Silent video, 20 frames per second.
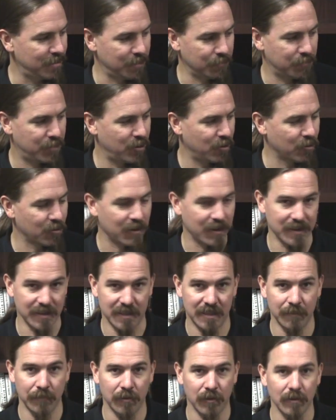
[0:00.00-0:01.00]
and pure and
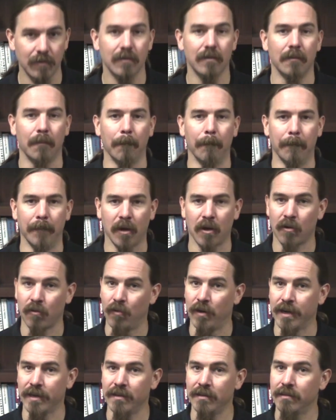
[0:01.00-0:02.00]
simple Mark
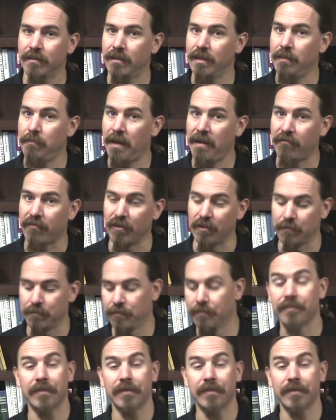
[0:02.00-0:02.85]
1 Lee Metford